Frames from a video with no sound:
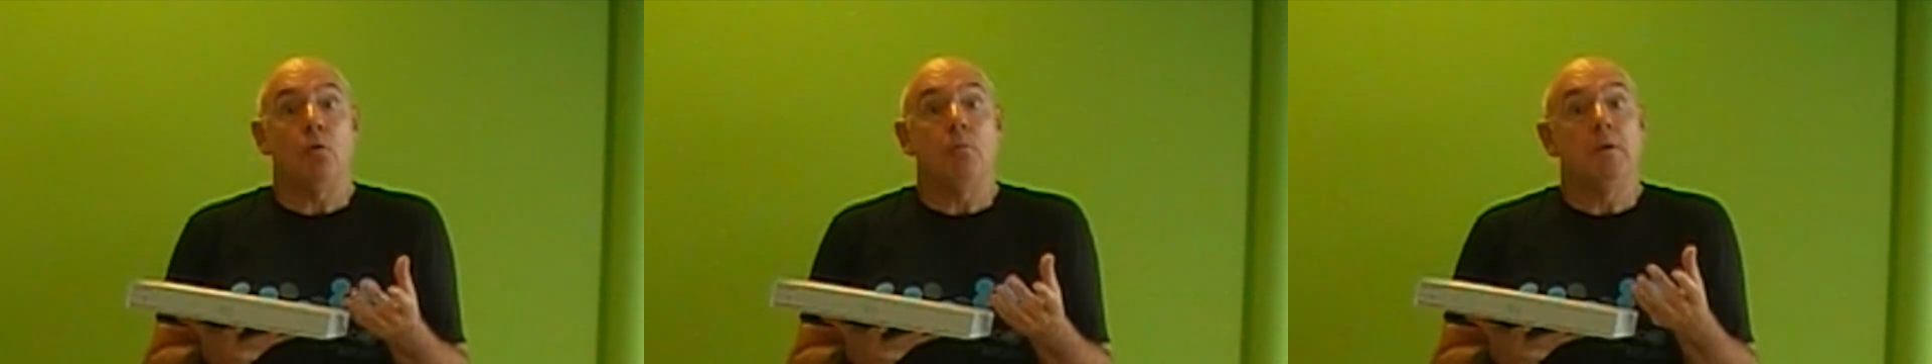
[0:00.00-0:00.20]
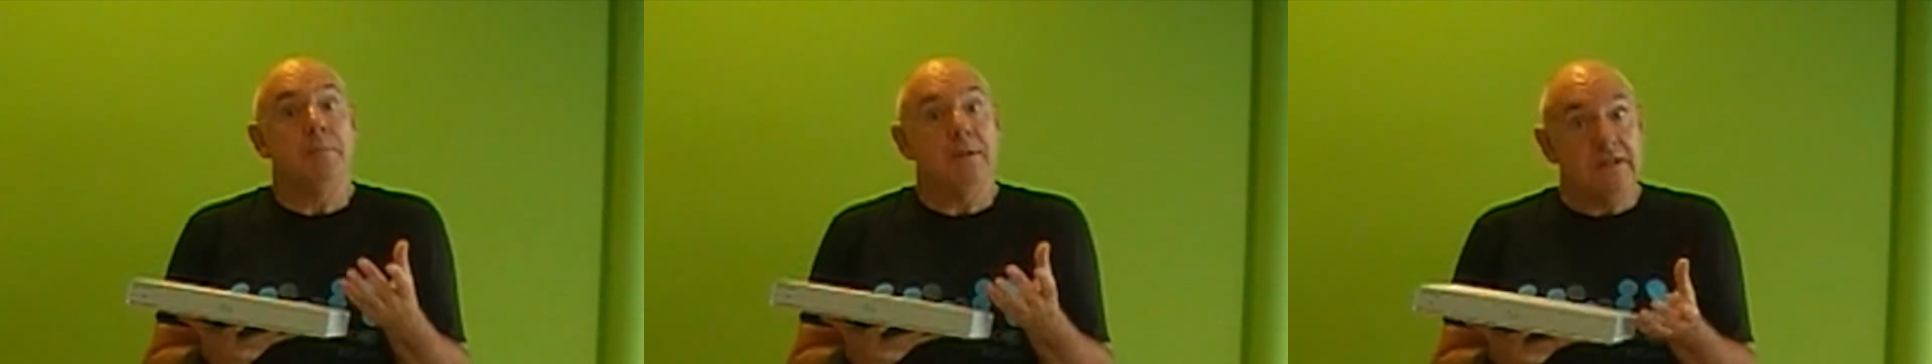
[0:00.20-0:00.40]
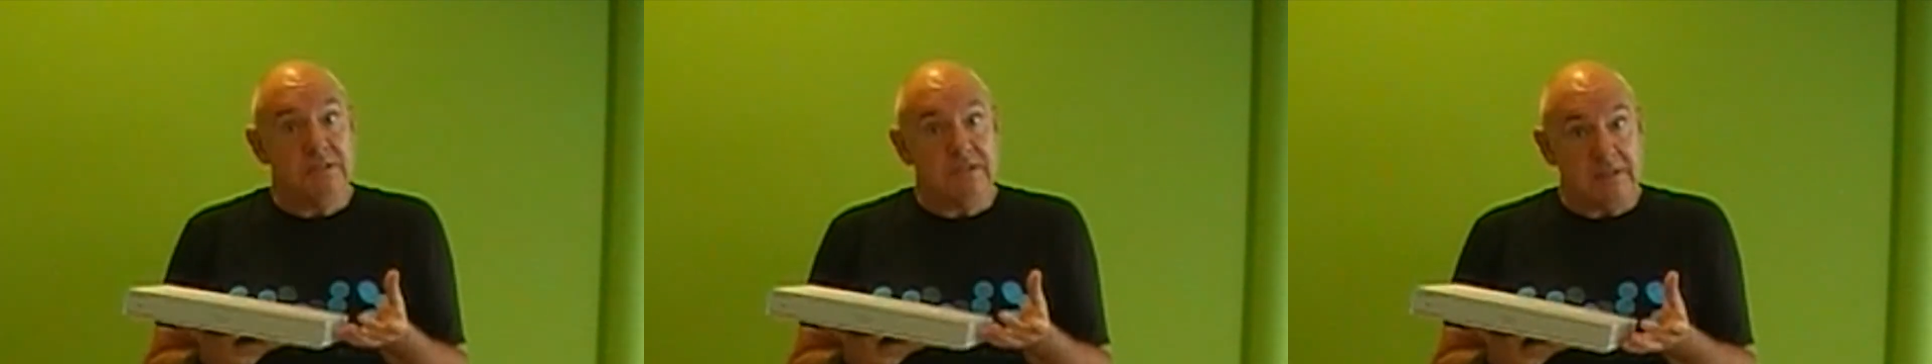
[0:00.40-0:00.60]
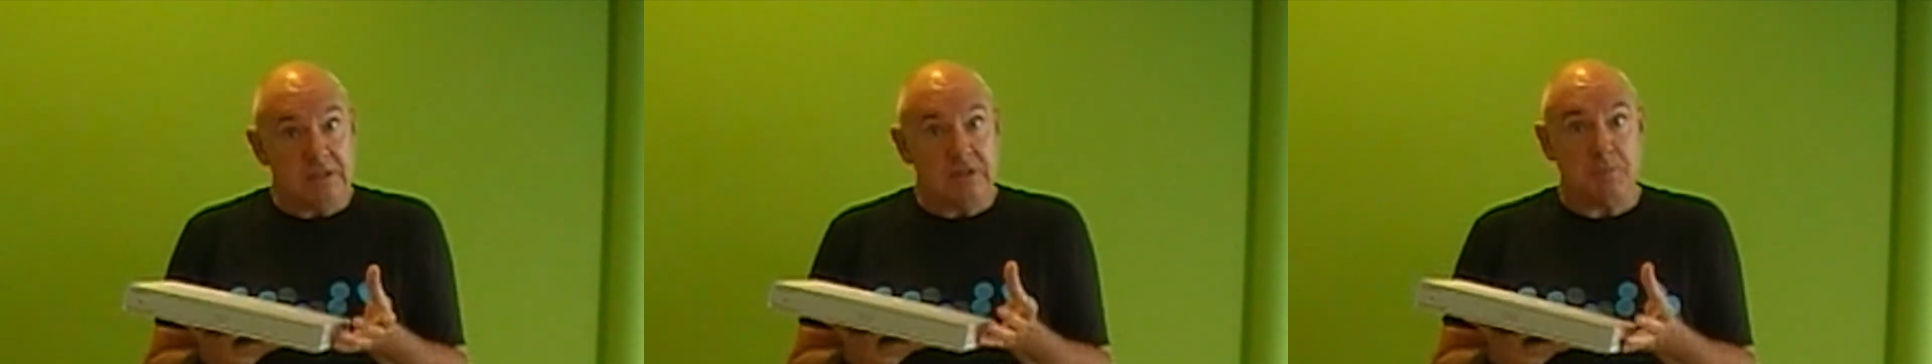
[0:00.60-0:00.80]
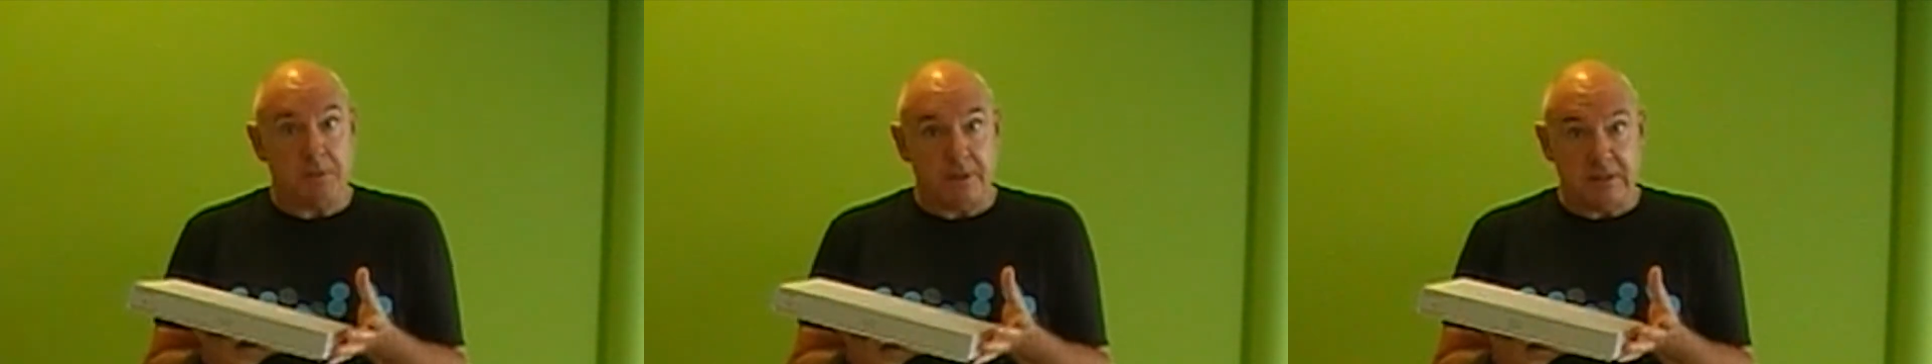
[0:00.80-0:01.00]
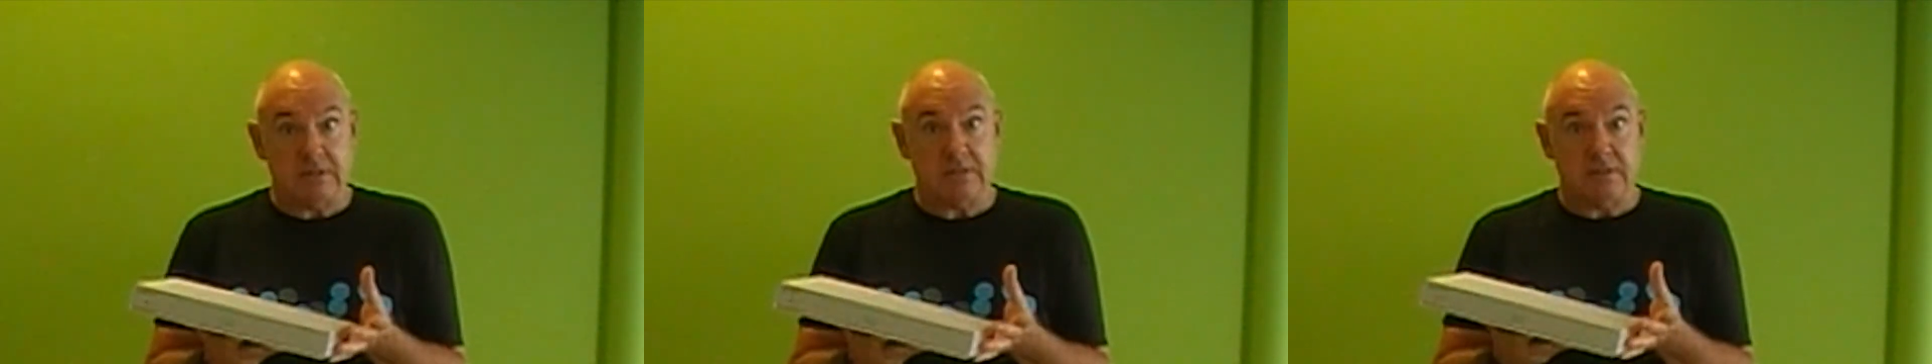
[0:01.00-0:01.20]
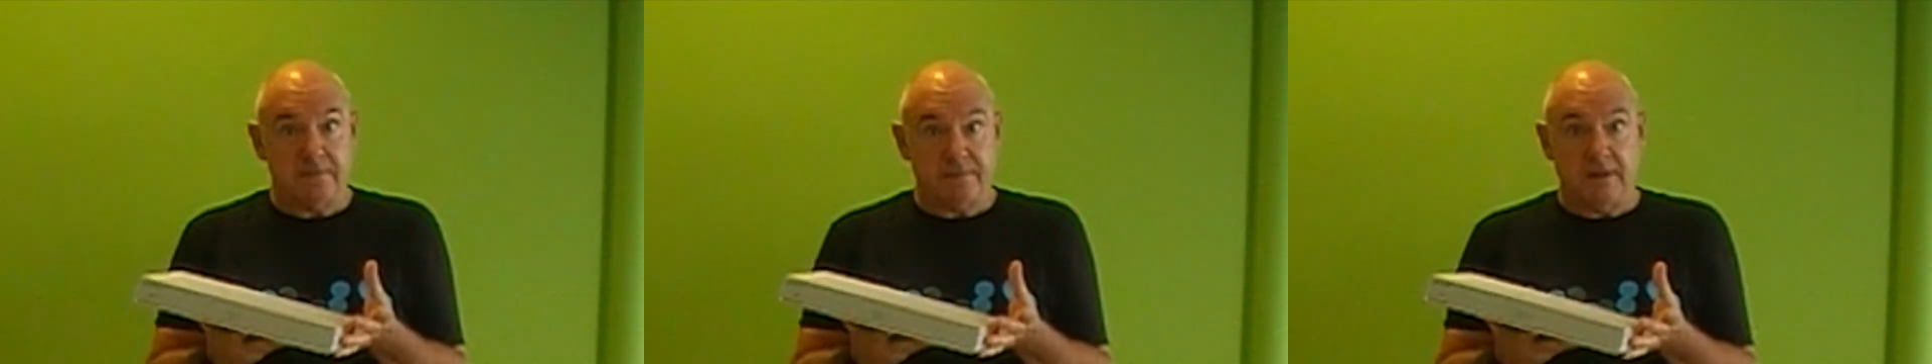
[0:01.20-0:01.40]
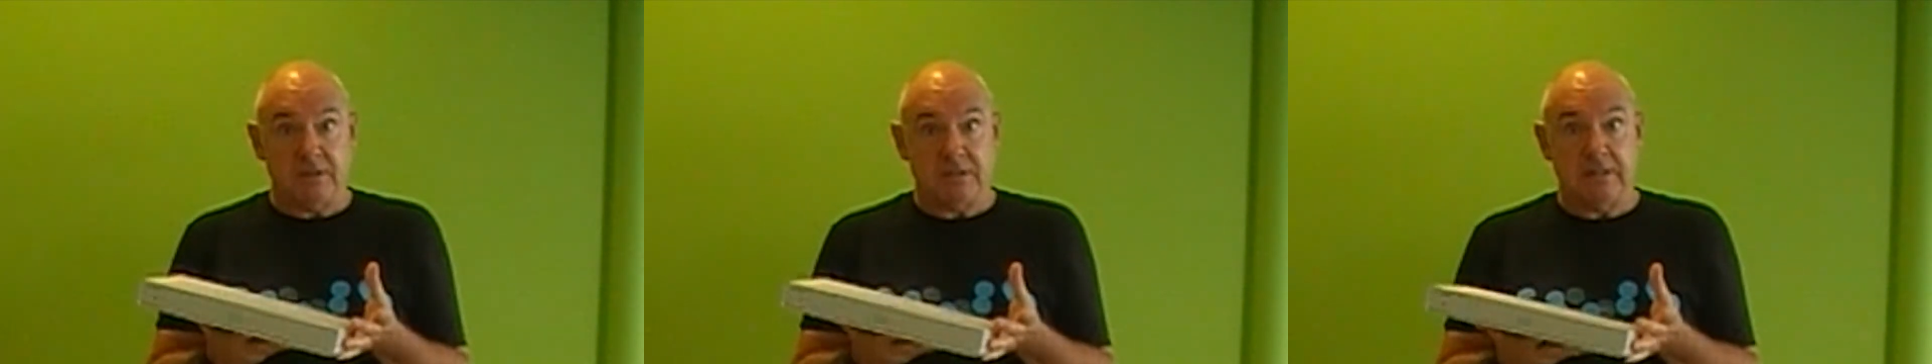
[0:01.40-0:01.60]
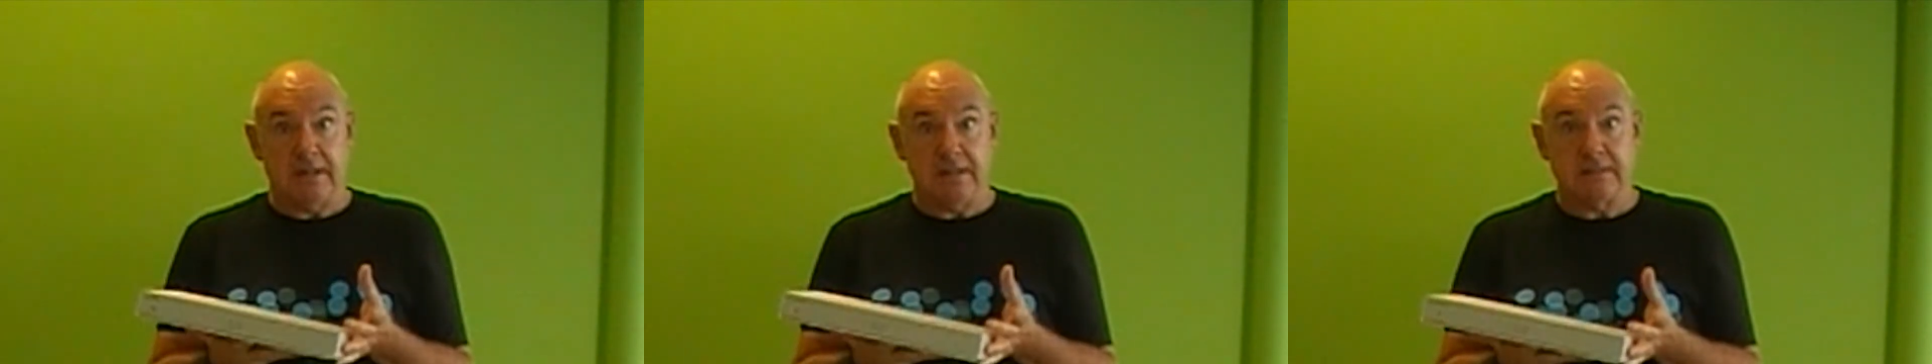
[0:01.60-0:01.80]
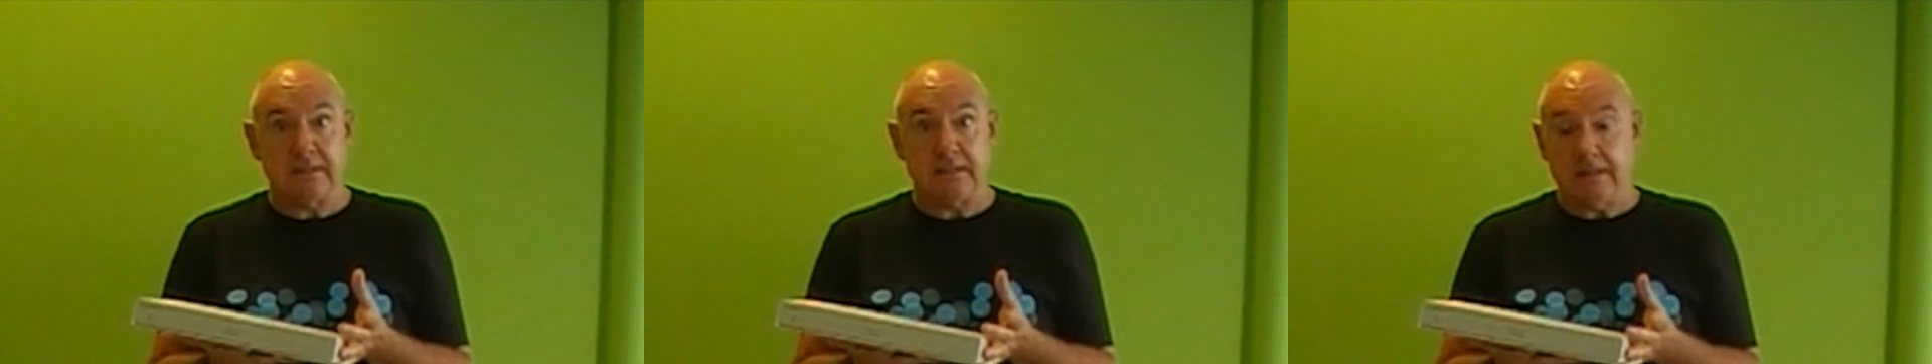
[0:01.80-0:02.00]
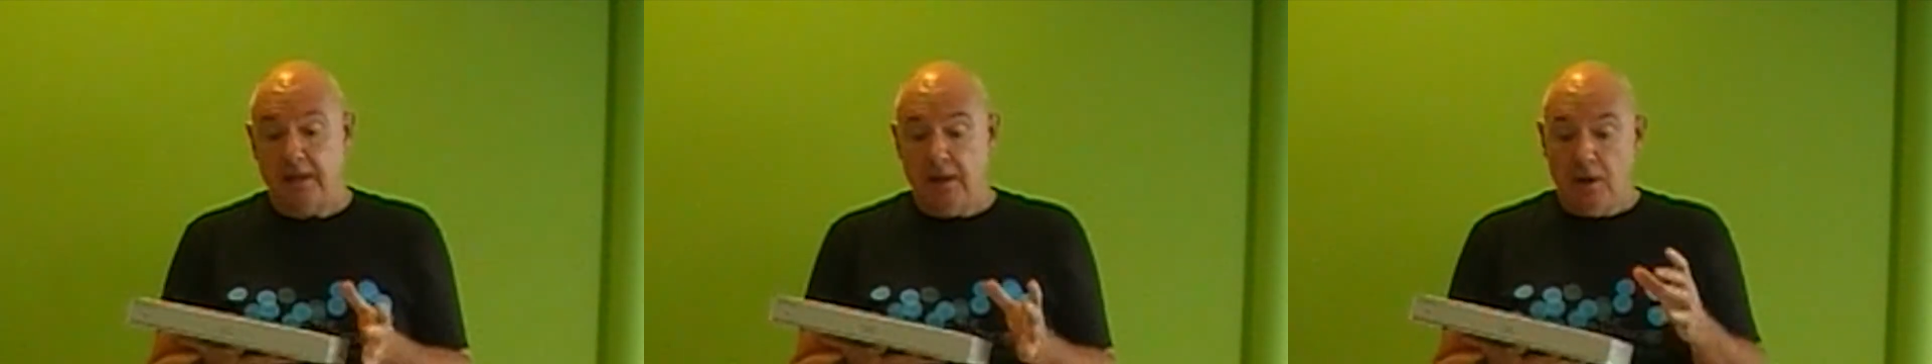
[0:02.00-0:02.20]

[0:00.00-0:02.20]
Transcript: Mobility Express functionality,